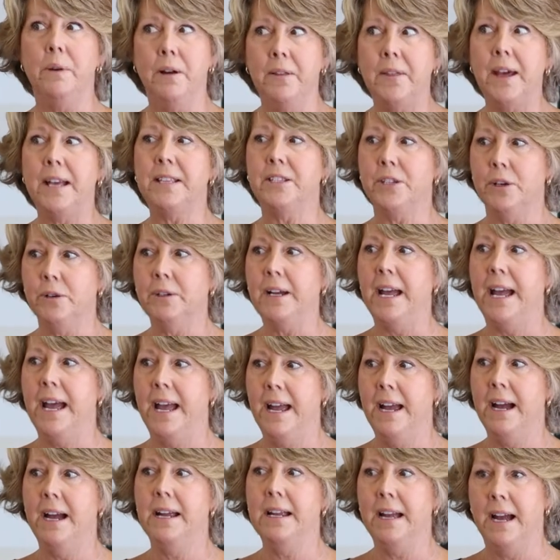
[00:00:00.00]
well, that's
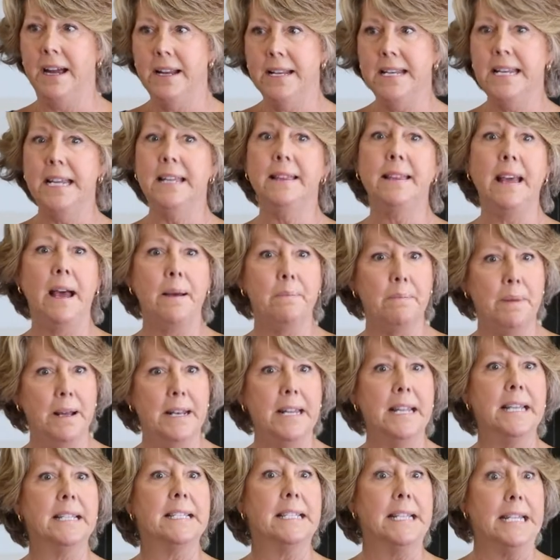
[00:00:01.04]
okay. I need that
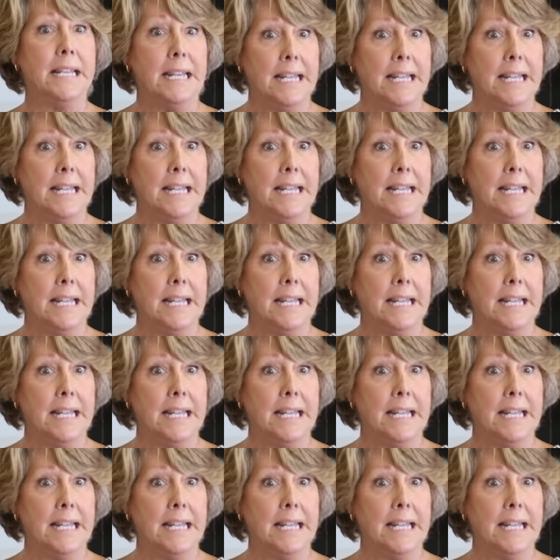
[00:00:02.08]
money as an